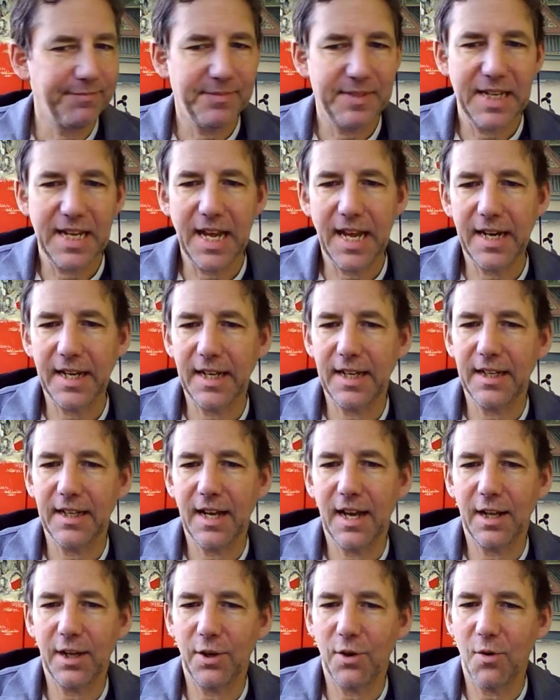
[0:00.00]
getting
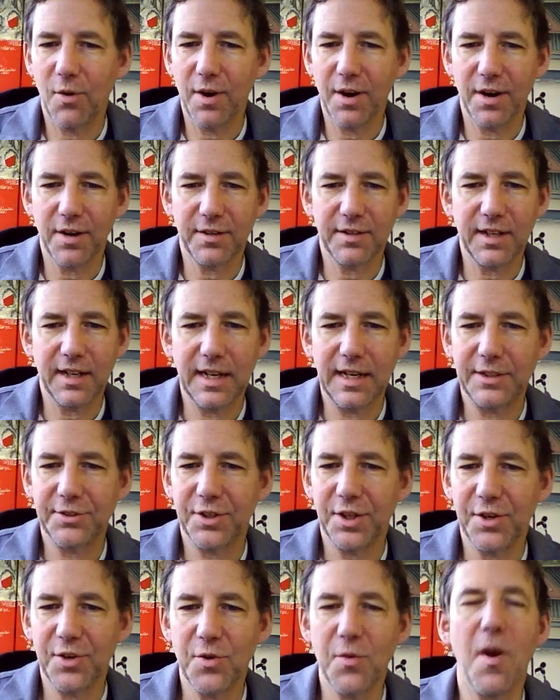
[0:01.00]
a lawyer to let
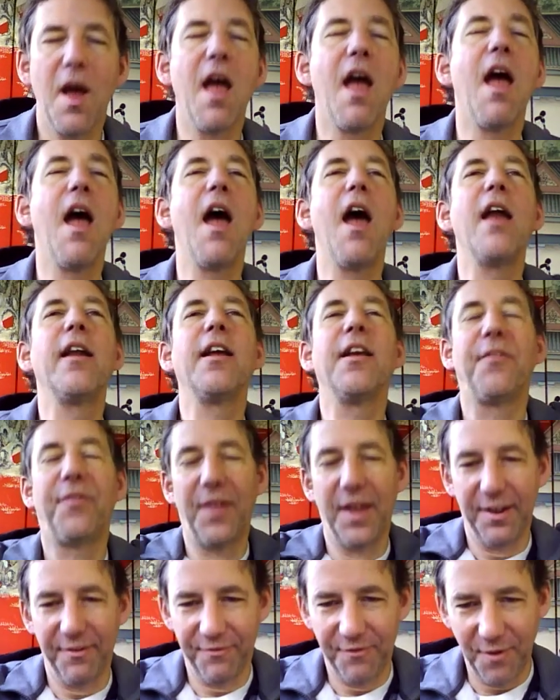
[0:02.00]
you do
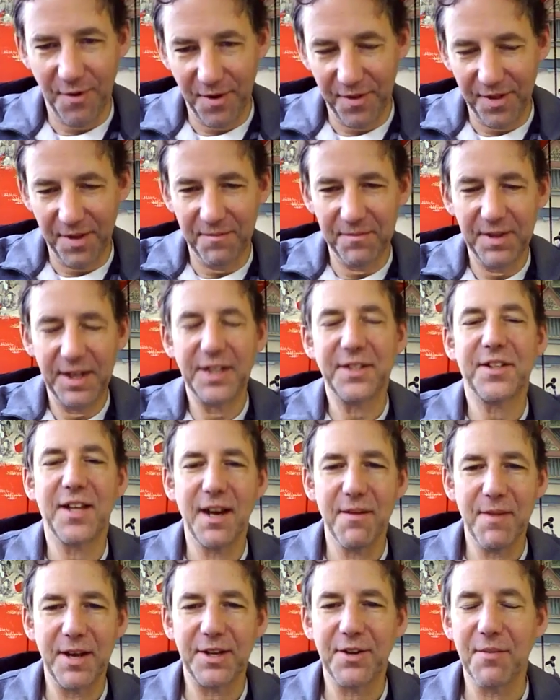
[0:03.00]
anything for them is going
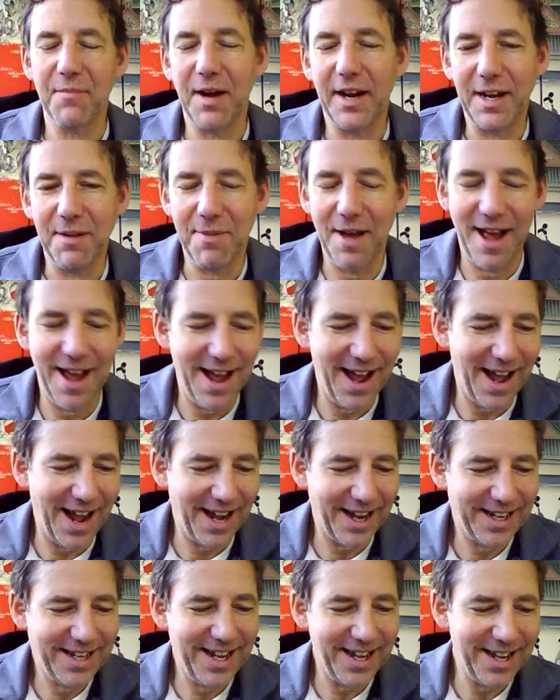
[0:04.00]
to make your money
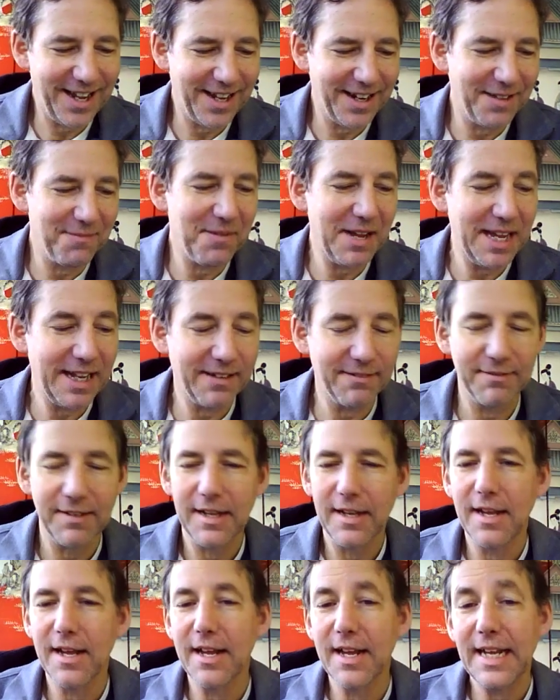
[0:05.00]
back in
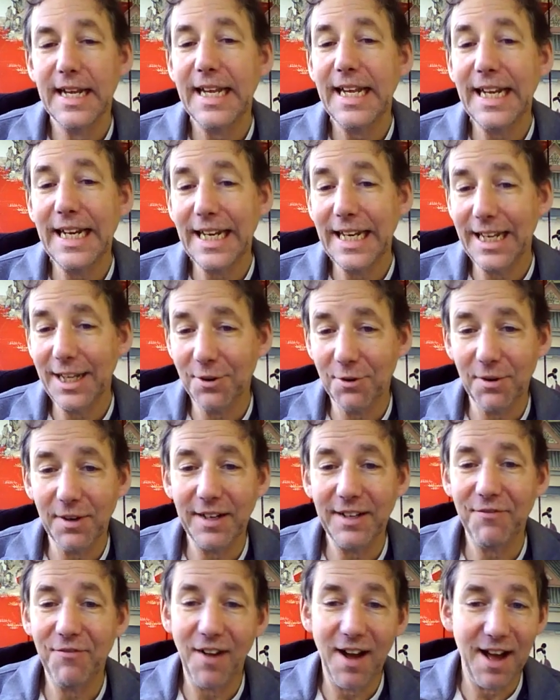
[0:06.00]

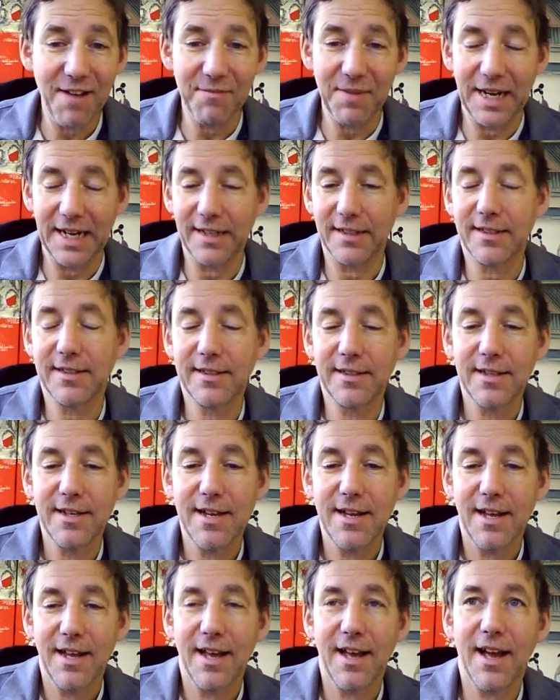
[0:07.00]
literally 5 minutes.
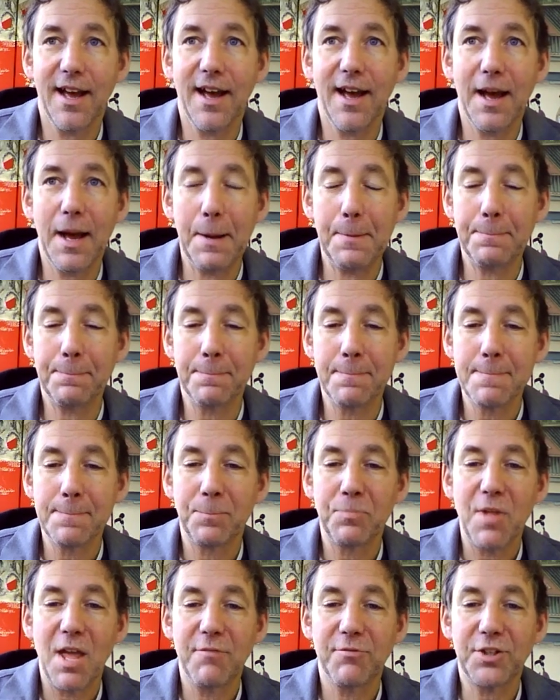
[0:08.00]

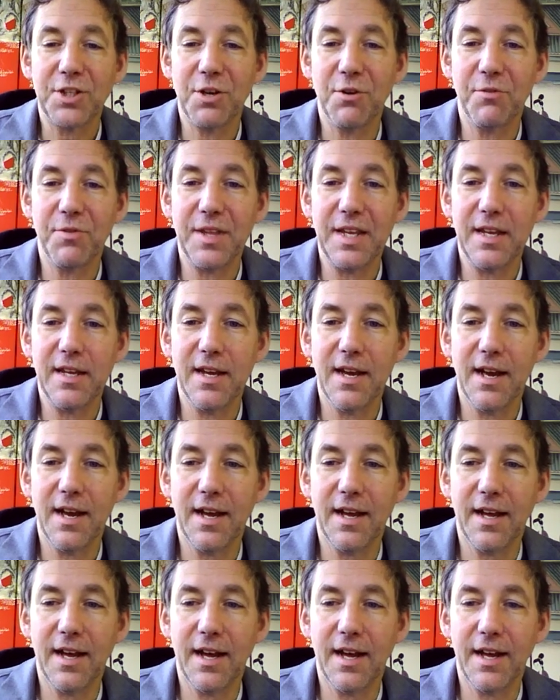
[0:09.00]
So
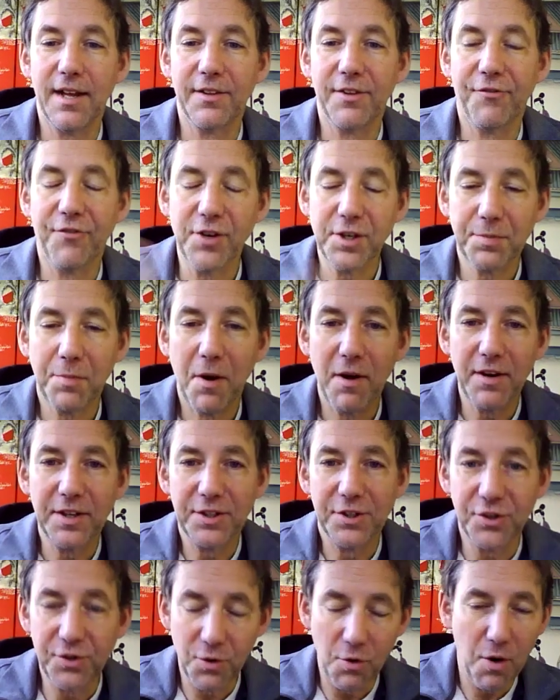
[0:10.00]
the first part
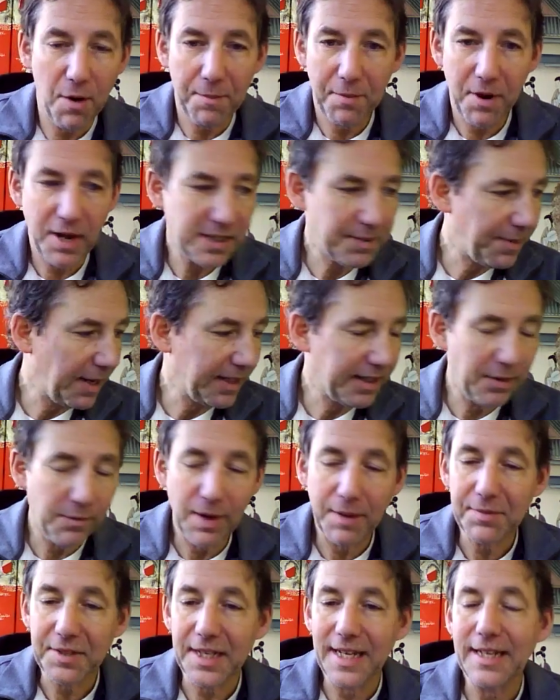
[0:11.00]
is your prospecting
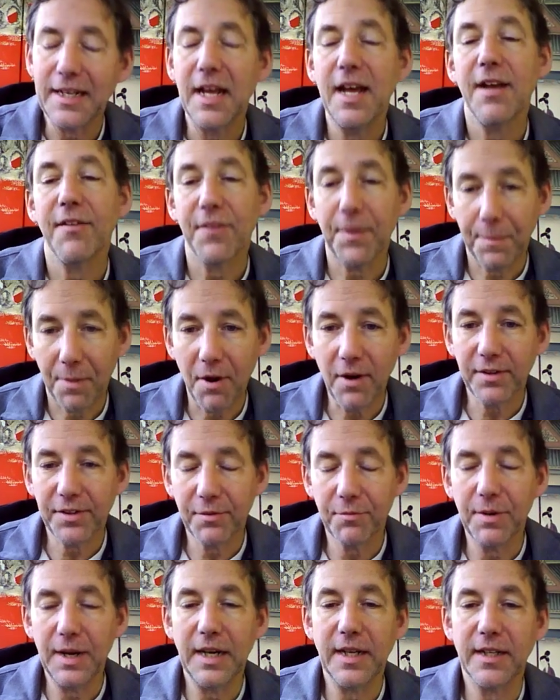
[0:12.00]
website. The part that
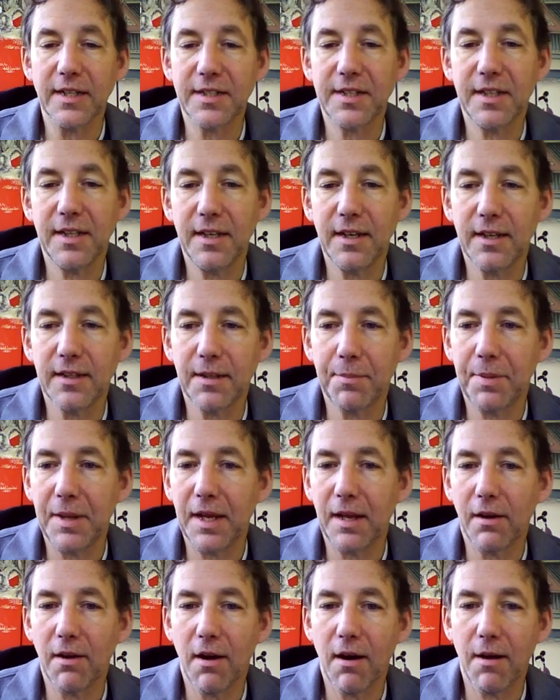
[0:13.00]
really is the
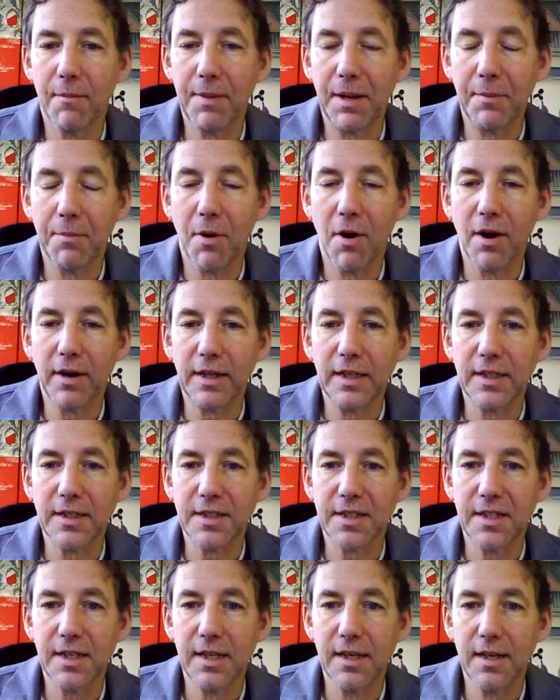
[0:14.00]
PLR, big part, is
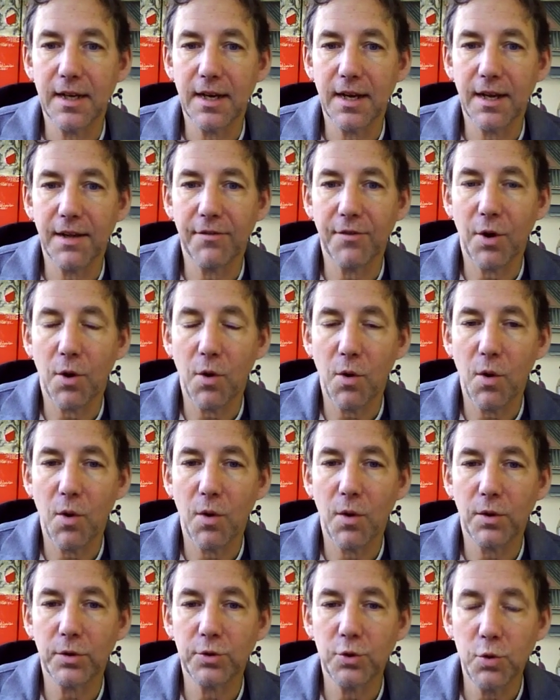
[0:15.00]
the
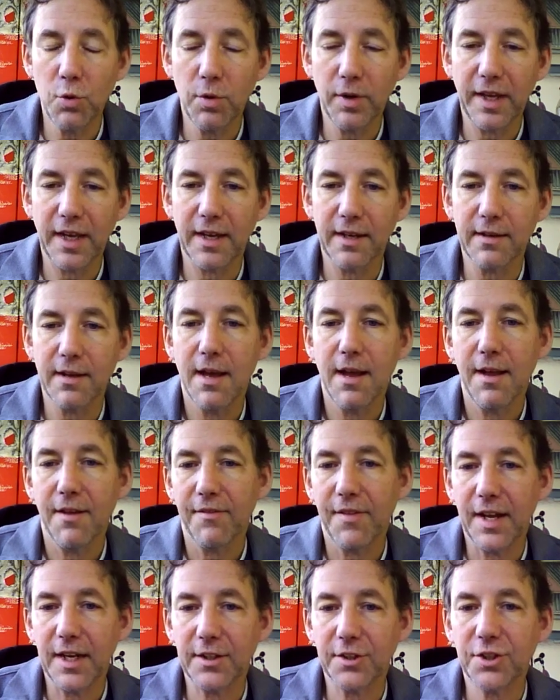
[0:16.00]
whole toolkit
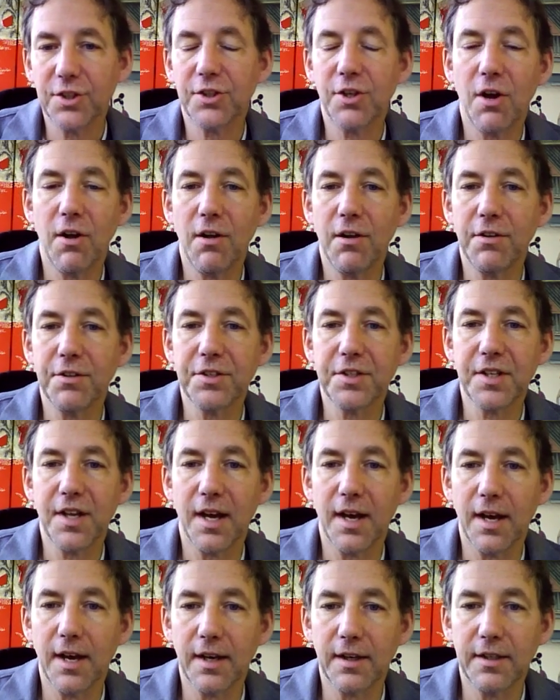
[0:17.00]
that installs
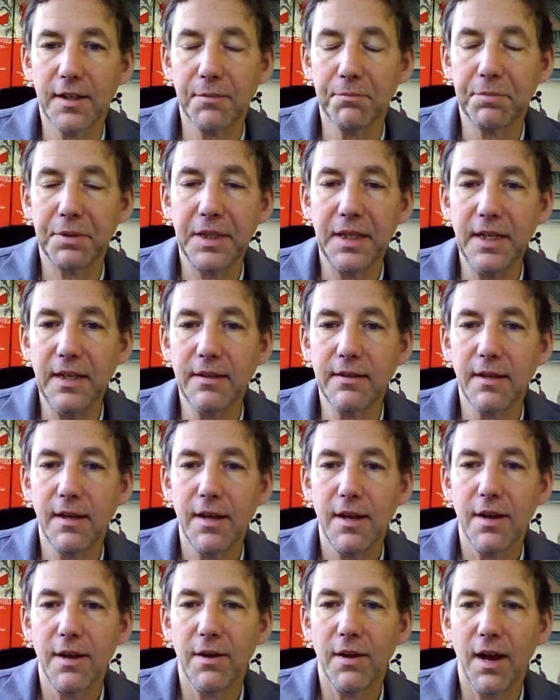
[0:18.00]
a complete
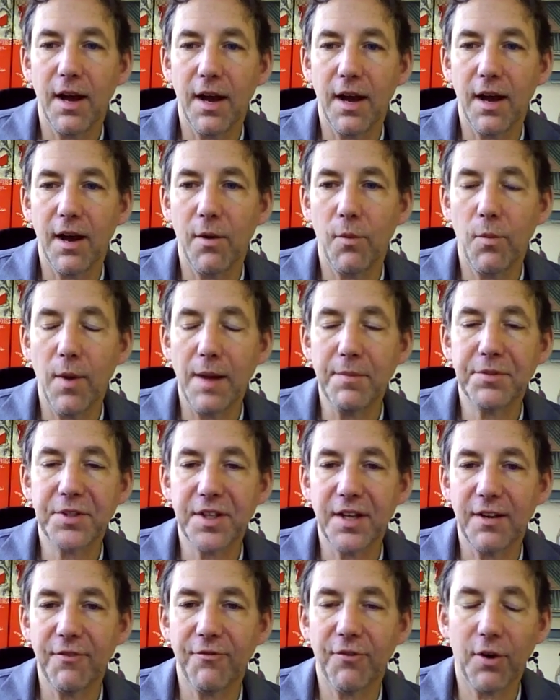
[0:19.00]

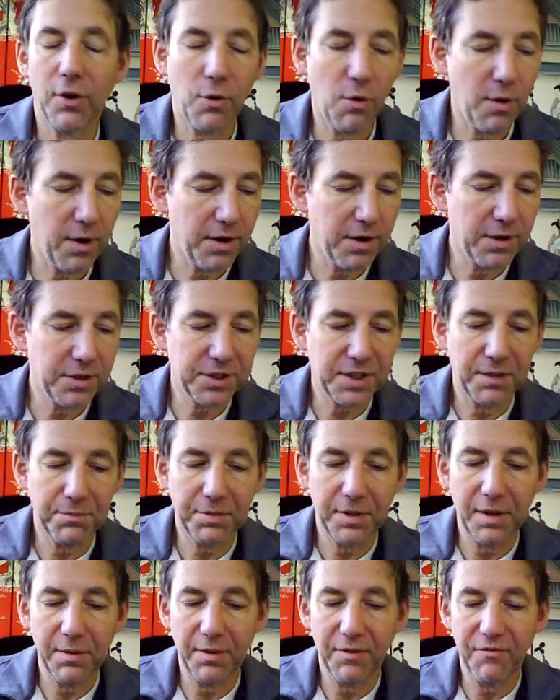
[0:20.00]
website for lawyers,
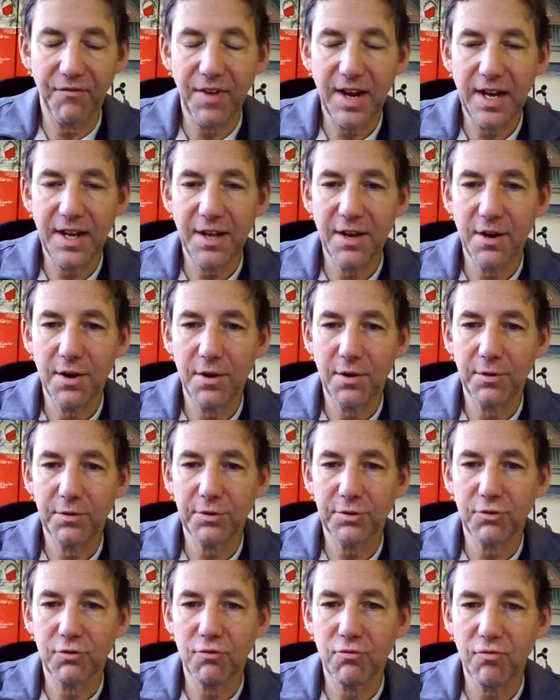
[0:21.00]
complete with
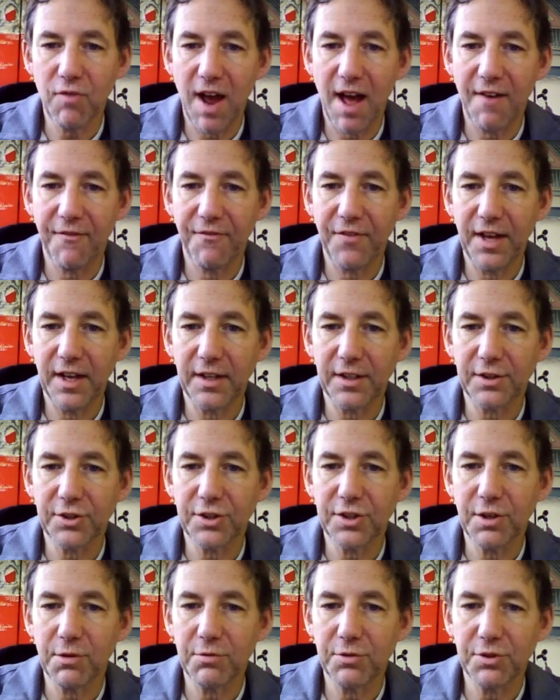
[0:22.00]
videos, graphics,
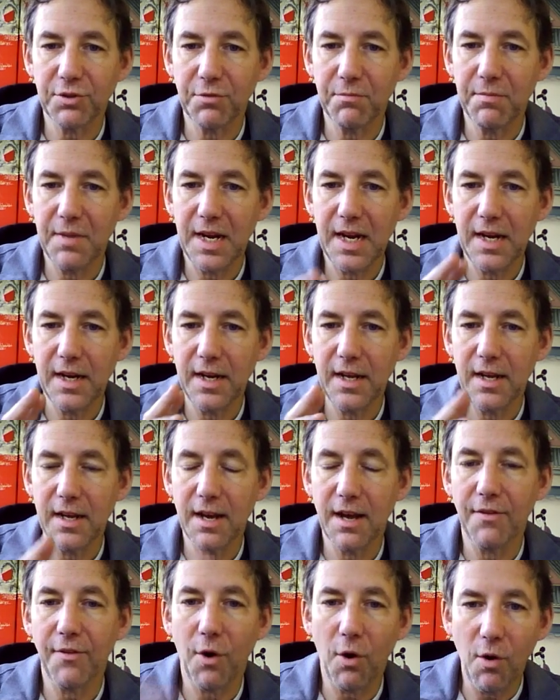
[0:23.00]
social
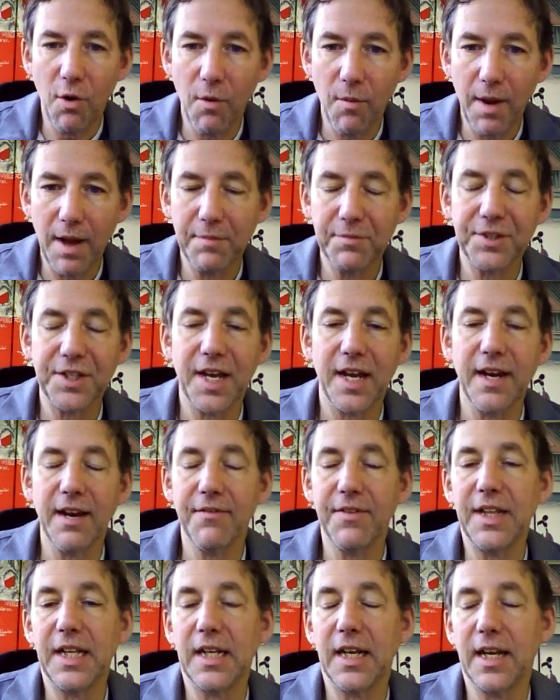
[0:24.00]
media, the whole website,
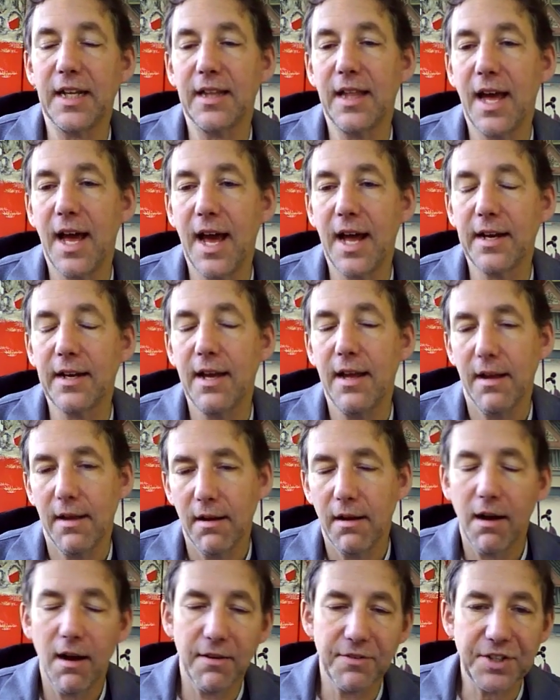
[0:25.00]
everything like that,
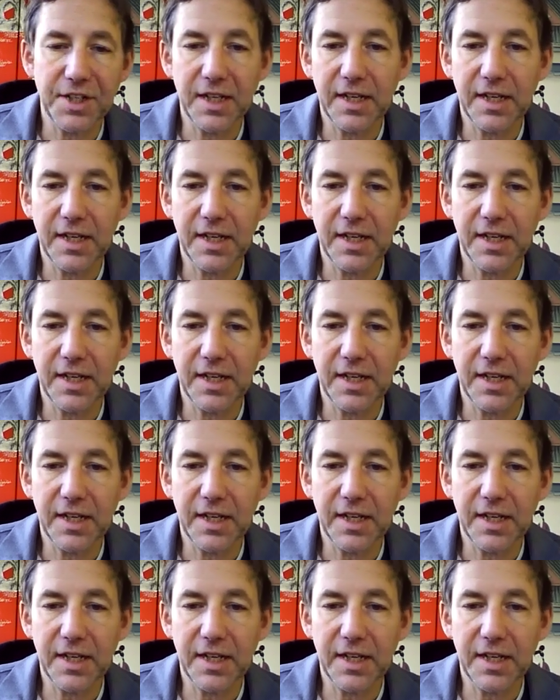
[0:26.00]
obviously